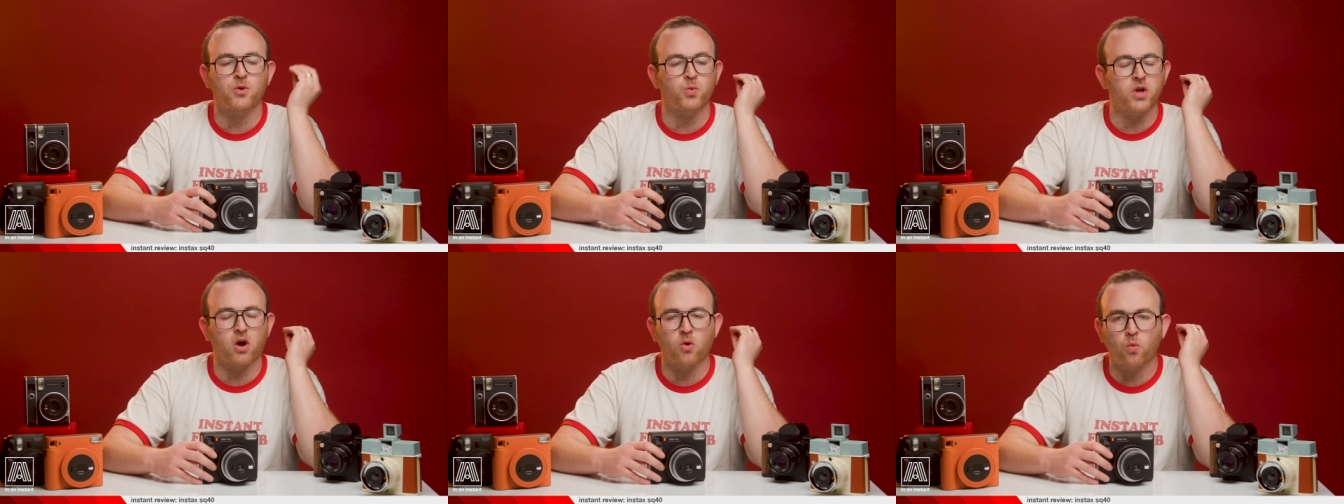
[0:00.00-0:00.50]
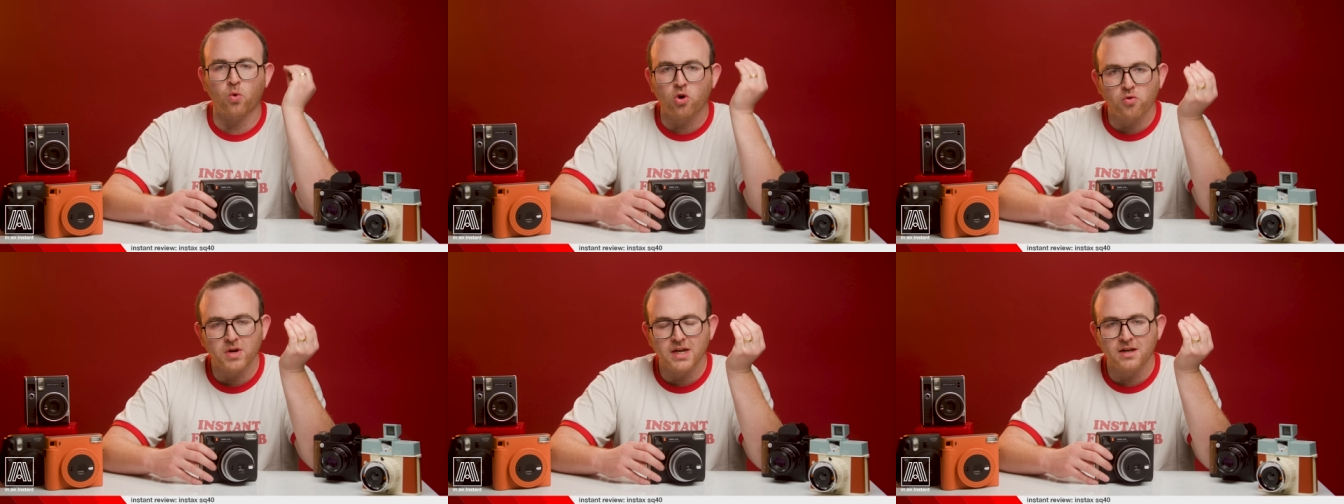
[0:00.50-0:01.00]
We are
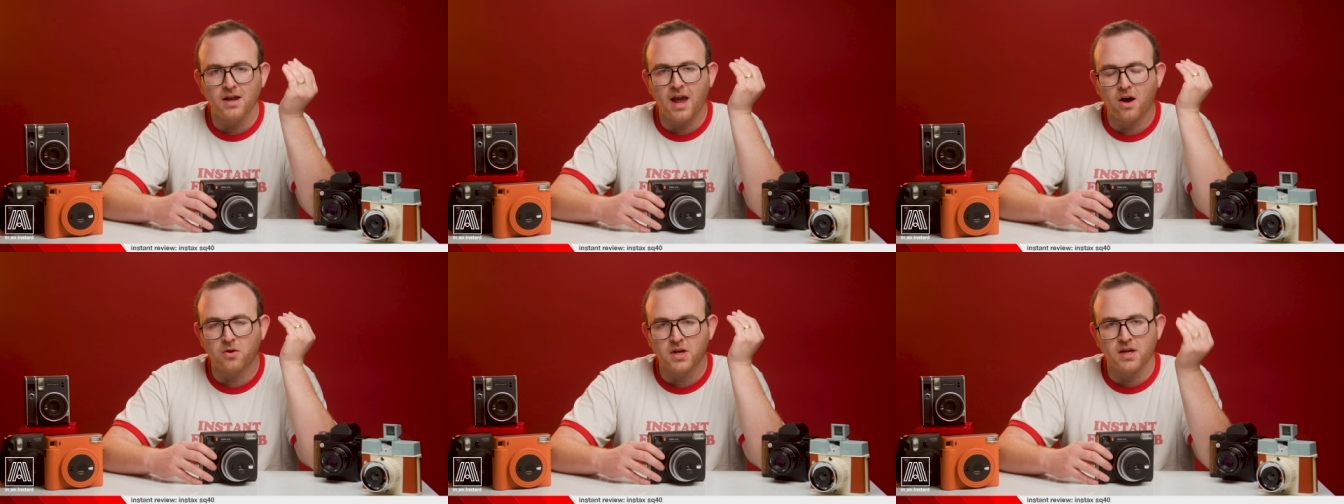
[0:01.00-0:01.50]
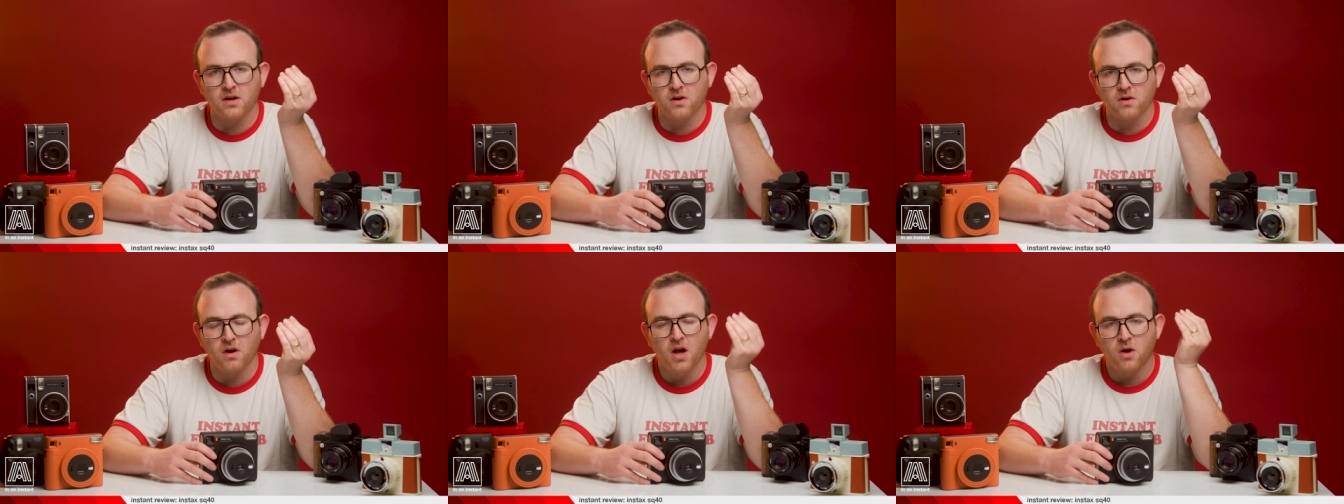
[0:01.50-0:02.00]
worried out here.